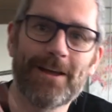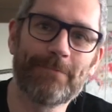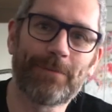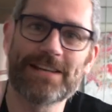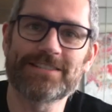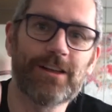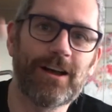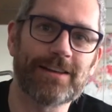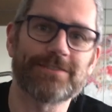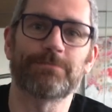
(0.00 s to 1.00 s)
Please
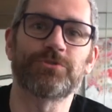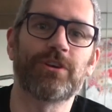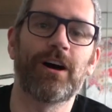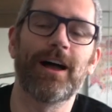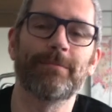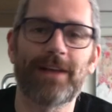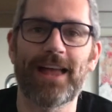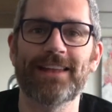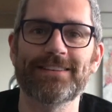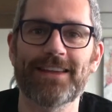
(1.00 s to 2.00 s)
like, subscribe,
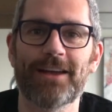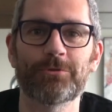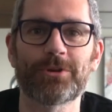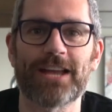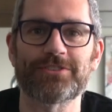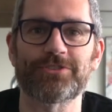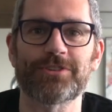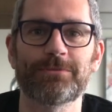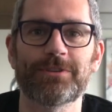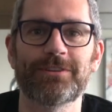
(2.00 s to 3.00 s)
and we'll catch you
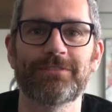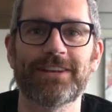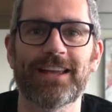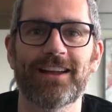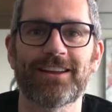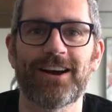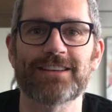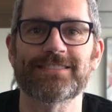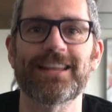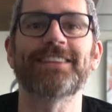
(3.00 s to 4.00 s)
soon with a new video,
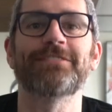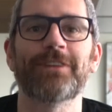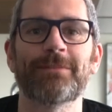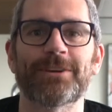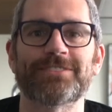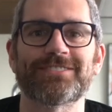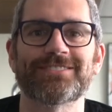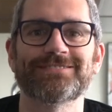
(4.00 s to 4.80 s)
guys. Thank you very much.